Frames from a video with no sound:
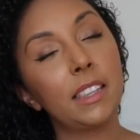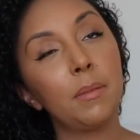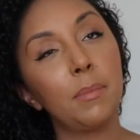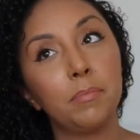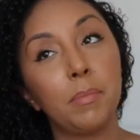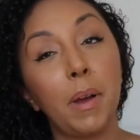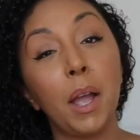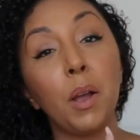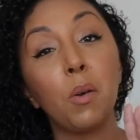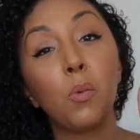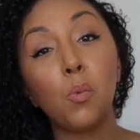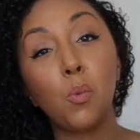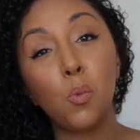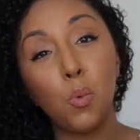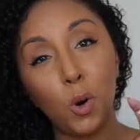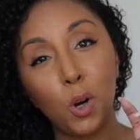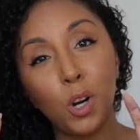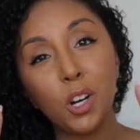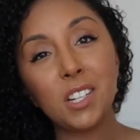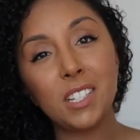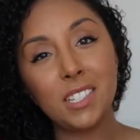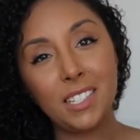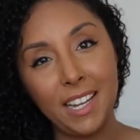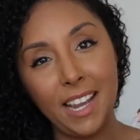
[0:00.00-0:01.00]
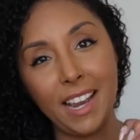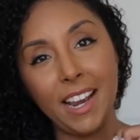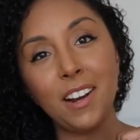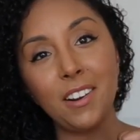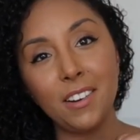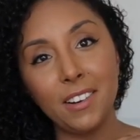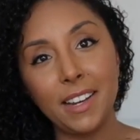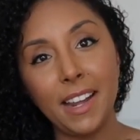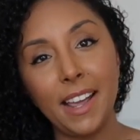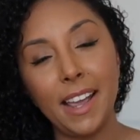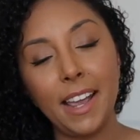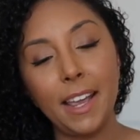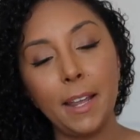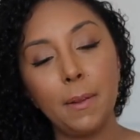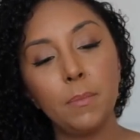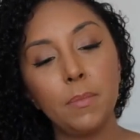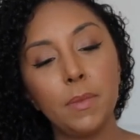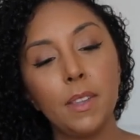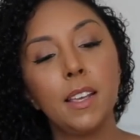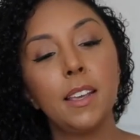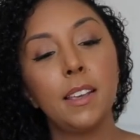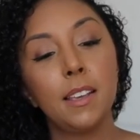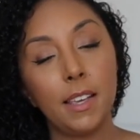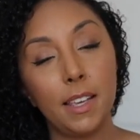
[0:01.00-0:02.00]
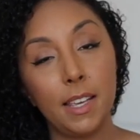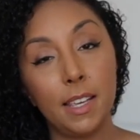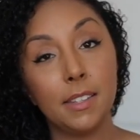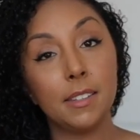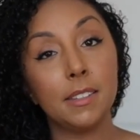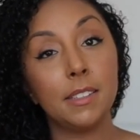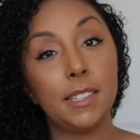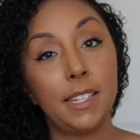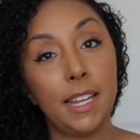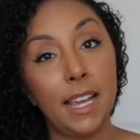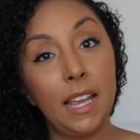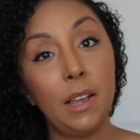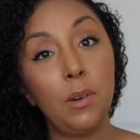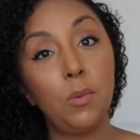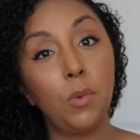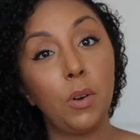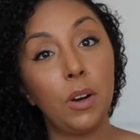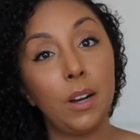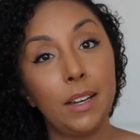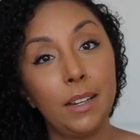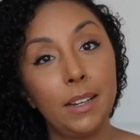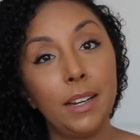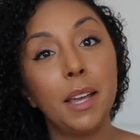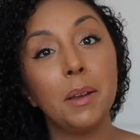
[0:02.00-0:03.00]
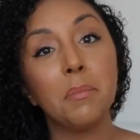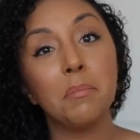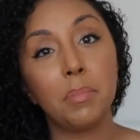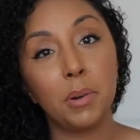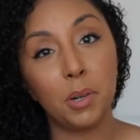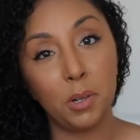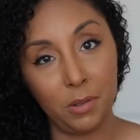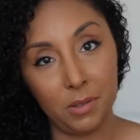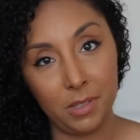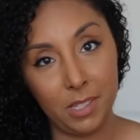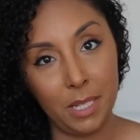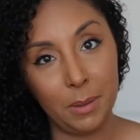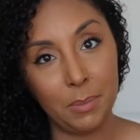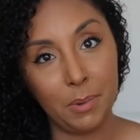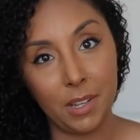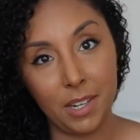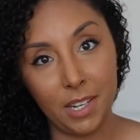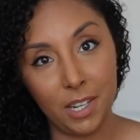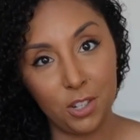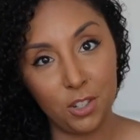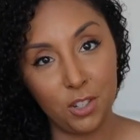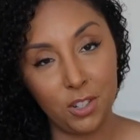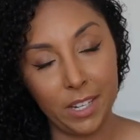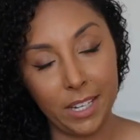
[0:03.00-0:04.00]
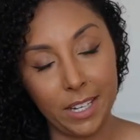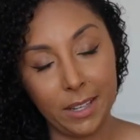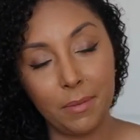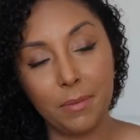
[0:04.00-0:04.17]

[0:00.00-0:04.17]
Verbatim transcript: that my worst hair day is day one and post deep conditioning.